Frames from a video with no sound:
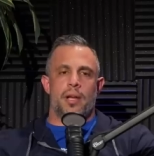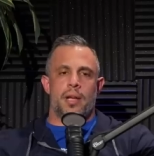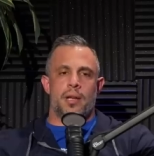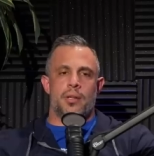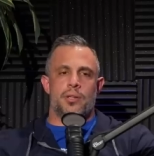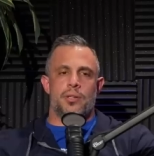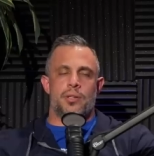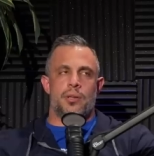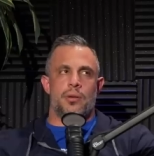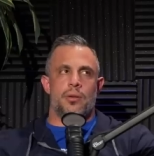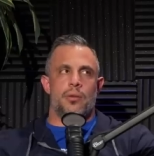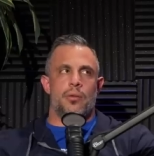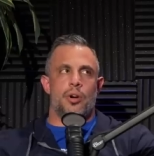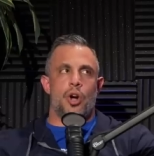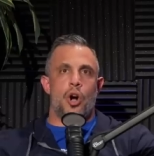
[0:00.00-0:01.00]
is
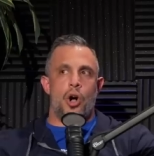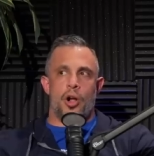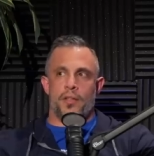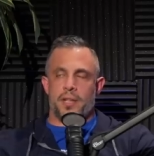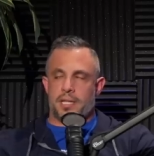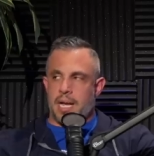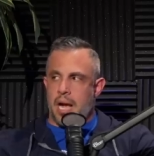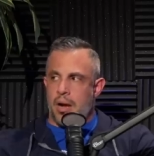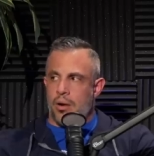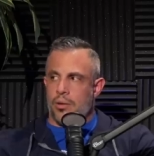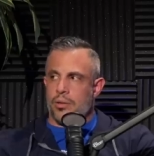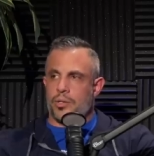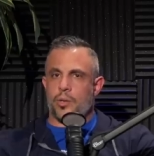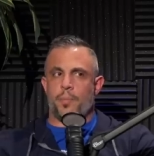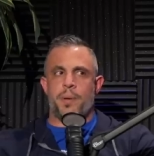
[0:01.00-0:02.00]
to call this
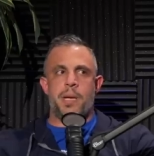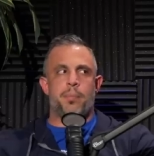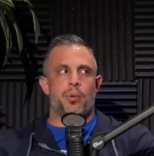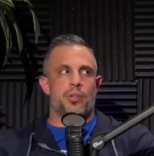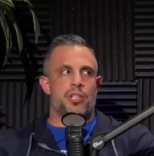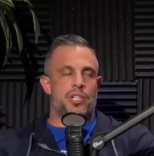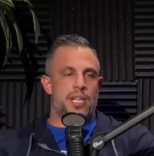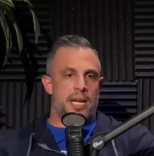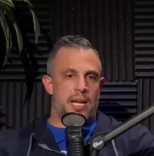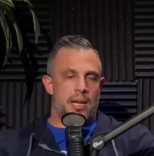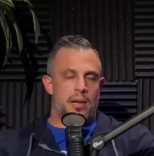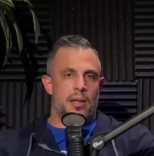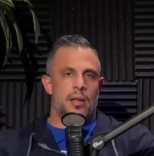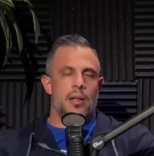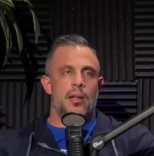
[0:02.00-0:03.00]
out so people see
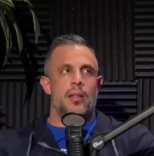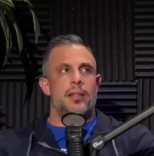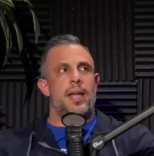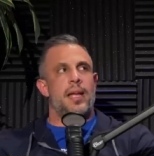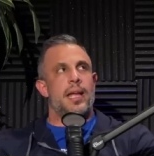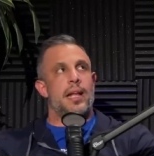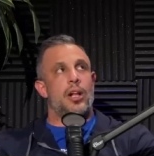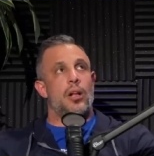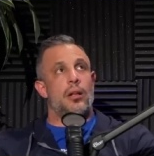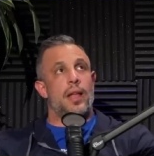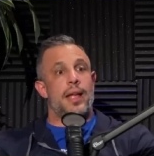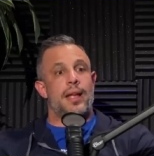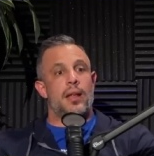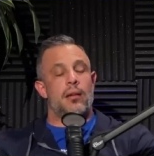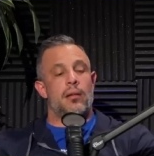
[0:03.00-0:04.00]
it. They can they
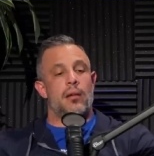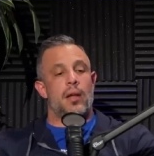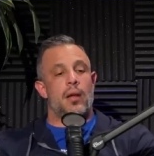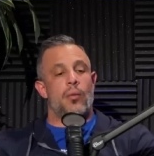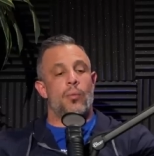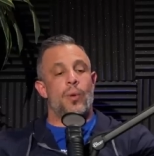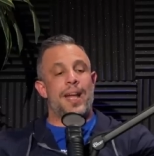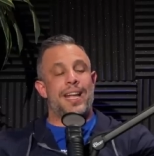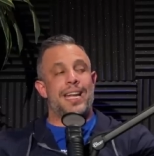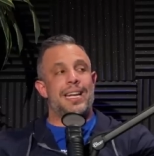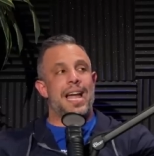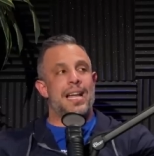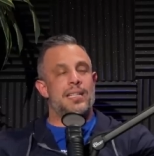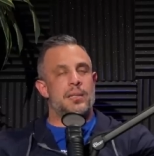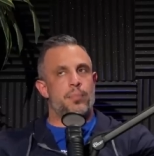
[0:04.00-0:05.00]
can
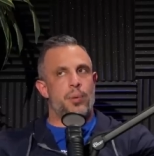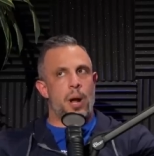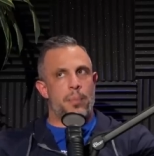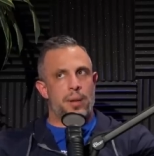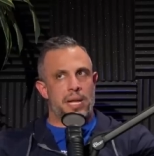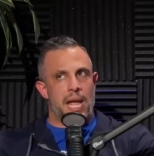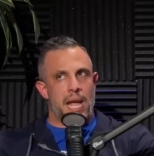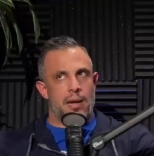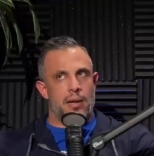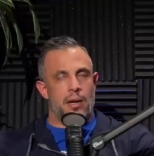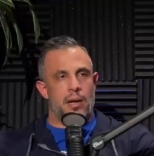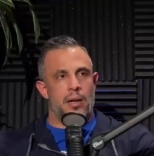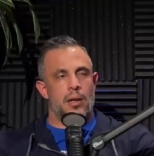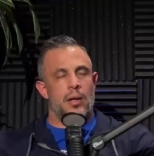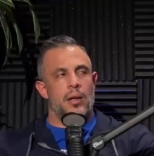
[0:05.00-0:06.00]
recognize the
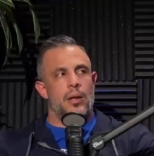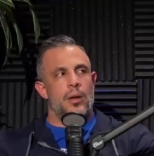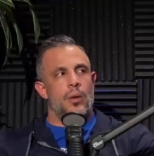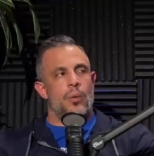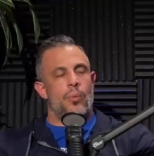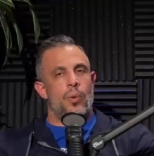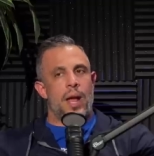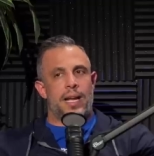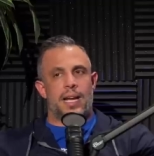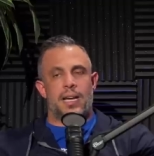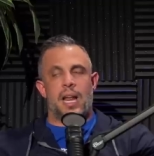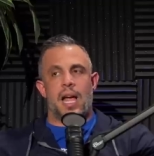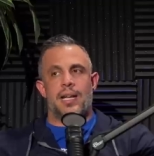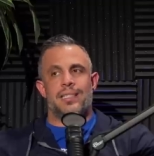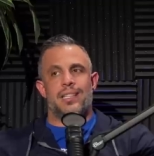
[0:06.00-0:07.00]
propaganda,
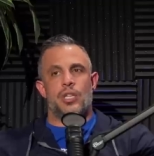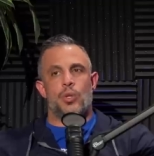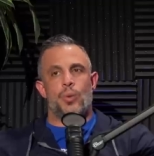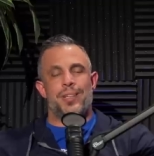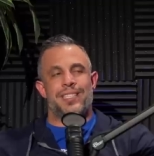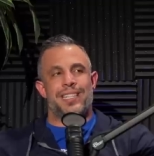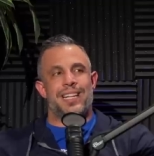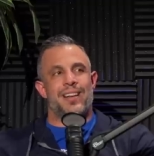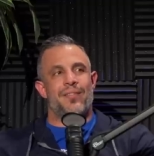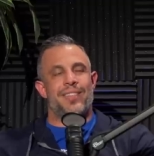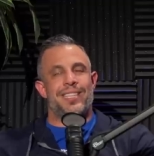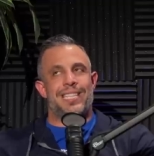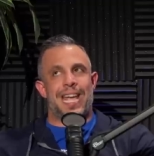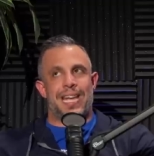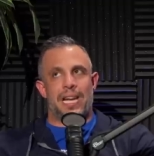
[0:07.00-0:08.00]
recognize the twisting of the
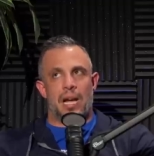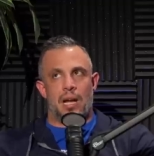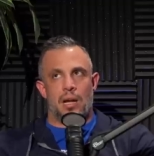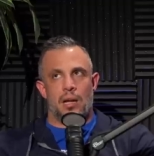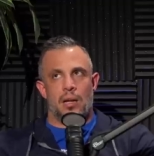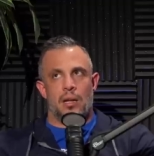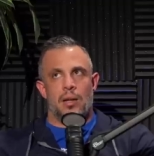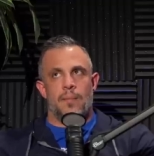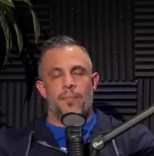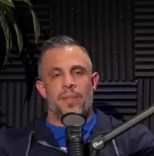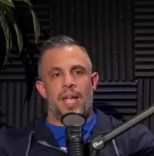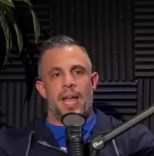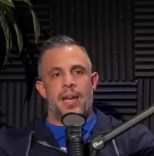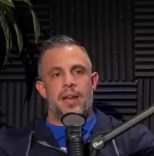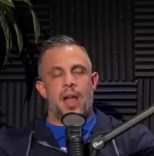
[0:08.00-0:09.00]
data,
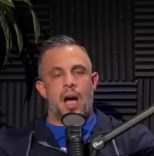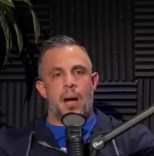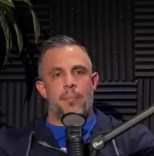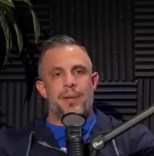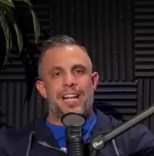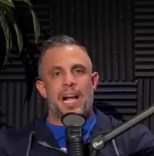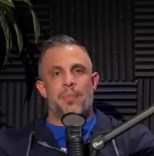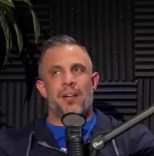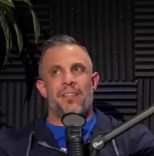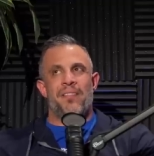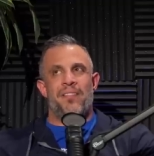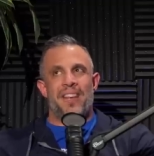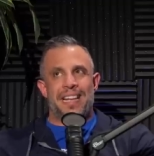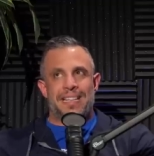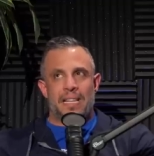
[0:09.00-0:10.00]
and not become a
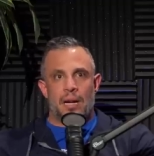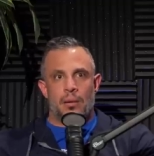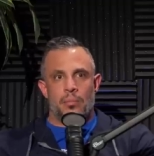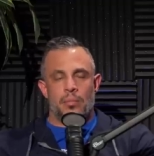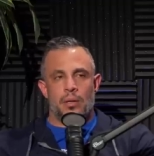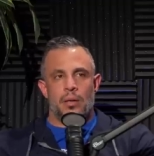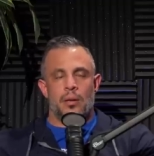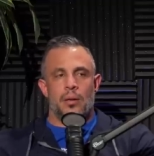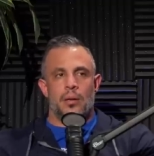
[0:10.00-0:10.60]
victim